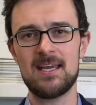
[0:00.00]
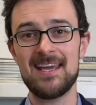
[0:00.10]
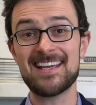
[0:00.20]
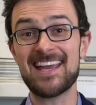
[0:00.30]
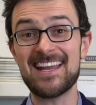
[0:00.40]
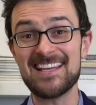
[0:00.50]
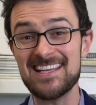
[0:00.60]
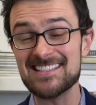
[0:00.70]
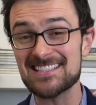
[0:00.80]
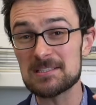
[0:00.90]
can
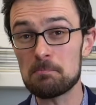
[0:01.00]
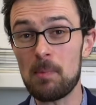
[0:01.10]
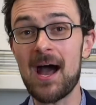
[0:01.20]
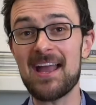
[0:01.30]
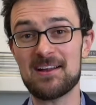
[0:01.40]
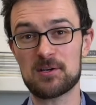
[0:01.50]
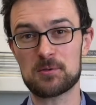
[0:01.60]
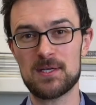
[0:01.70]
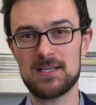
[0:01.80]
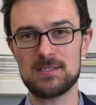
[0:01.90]
inspire
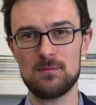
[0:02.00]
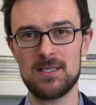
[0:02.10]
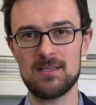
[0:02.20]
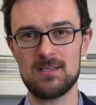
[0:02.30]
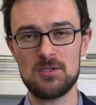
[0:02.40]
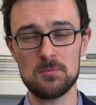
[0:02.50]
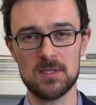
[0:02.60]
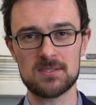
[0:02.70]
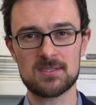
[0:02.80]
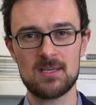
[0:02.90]
creativity in
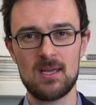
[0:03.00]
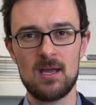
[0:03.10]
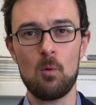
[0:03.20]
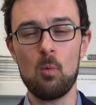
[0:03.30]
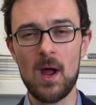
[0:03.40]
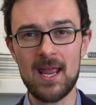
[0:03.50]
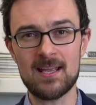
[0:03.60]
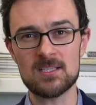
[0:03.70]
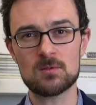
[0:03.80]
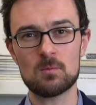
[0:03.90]
humans.
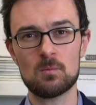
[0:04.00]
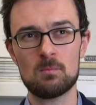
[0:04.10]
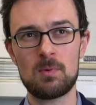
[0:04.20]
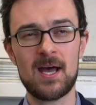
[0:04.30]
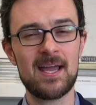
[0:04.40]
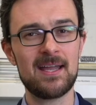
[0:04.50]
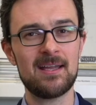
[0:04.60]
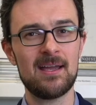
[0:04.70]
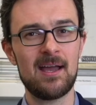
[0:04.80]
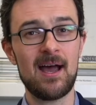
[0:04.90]
Ways by
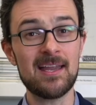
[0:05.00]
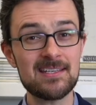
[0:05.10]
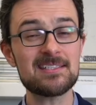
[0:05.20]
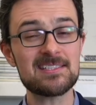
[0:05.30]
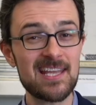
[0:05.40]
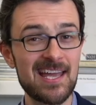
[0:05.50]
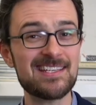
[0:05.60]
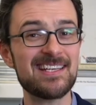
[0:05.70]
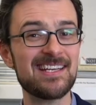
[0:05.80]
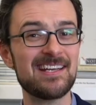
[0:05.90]

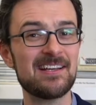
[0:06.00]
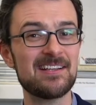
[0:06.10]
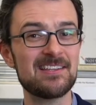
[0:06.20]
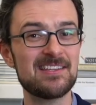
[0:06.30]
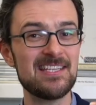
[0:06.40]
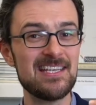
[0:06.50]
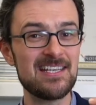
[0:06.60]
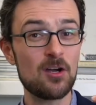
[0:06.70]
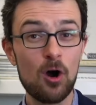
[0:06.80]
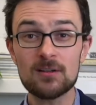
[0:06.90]
understanding the
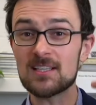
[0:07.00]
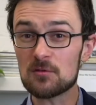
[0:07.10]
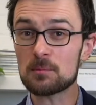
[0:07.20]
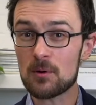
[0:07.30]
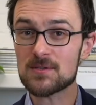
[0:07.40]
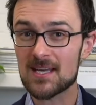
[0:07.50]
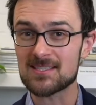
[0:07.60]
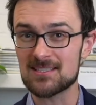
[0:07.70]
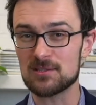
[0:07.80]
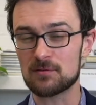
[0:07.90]
cognitive
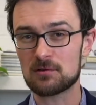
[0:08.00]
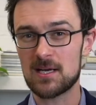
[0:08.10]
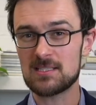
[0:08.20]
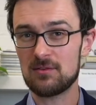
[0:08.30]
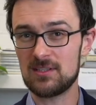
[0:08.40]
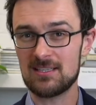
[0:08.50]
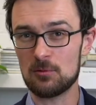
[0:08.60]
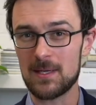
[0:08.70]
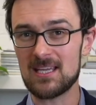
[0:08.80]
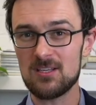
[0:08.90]
processes of creativity
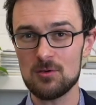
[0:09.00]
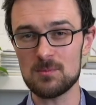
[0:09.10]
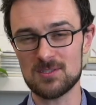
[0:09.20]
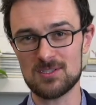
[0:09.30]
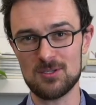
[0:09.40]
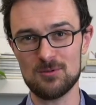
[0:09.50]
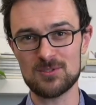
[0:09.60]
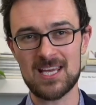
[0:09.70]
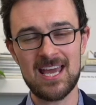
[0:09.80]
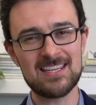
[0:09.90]
that we humans
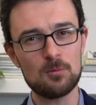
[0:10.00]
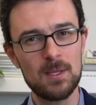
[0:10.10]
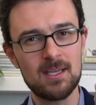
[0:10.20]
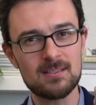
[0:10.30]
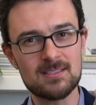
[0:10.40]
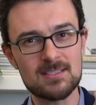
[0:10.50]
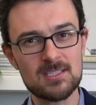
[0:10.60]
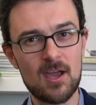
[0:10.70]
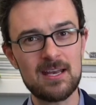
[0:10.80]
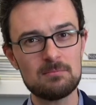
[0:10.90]
use, that we can
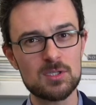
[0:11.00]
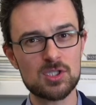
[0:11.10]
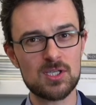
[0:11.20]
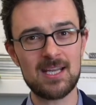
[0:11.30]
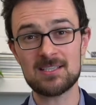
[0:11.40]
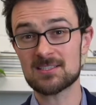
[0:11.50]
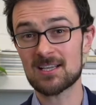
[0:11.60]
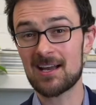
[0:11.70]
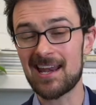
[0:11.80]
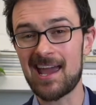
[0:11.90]
design machines to
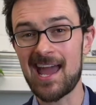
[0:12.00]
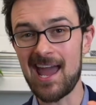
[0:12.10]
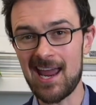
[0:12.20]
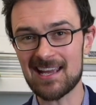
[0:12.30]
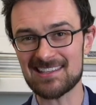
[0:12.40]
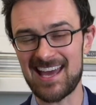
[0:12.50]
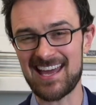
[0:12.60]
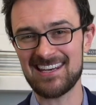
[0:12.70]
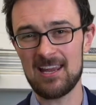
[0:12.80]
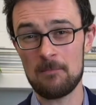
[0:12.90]
kind of hack
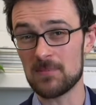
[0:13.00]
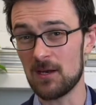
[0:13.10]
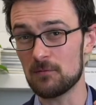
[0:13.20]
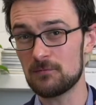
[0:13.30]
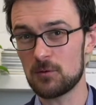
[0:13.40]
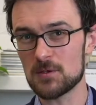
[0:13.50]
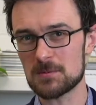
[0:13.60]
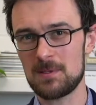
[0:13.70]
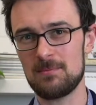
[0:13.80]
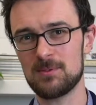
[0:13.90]
that and force
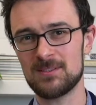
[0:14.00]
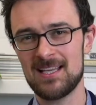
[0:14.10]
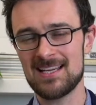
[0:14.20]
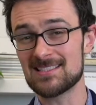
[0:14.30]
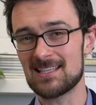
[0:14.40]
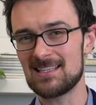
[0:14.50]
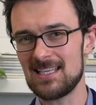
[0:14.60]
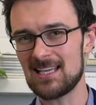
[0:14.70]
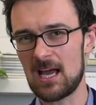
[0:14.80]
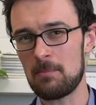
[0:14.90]
people to
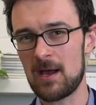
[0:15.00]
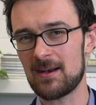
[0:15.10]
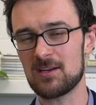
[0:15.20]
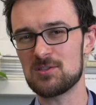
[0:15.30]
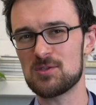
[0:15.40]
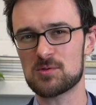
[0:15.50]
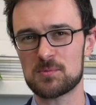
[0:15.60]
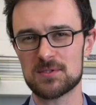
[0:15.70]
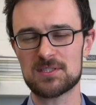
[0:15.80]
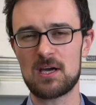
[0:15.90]
think about
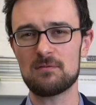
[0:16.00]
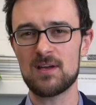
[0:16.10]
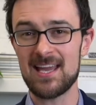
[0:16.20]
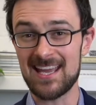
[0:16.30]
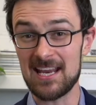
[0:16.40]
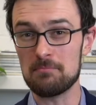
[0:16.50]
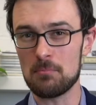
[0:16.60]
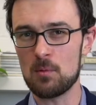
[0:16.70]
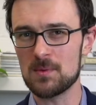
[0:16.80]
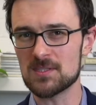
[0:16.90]
unusual stuff in
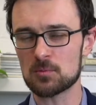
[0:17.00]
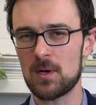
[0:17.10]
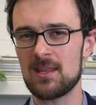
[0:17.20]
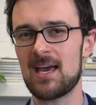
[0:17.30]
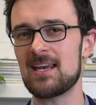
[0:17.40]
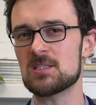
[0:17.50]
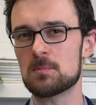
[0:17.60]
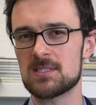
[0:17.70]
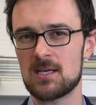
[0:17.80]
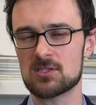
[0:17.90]
moments where that is
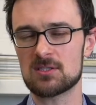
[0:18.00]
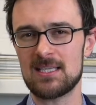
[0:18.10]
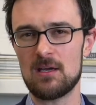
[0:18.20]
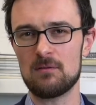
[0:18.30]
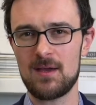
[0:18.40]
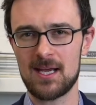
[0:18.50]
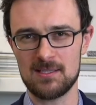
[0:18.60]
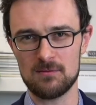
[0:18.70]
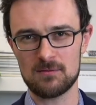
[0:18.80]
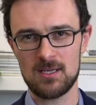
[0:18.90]
potentially
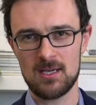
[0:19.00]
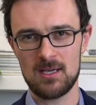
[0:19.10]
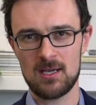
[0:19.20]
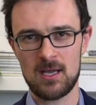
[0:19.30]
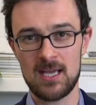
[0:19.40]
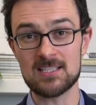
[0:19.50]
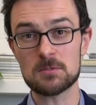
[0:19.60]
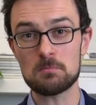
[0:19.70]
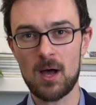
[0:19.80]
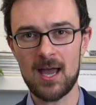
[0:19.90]
effective.
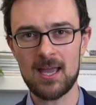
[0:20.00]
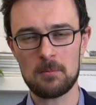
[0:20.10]
Inspire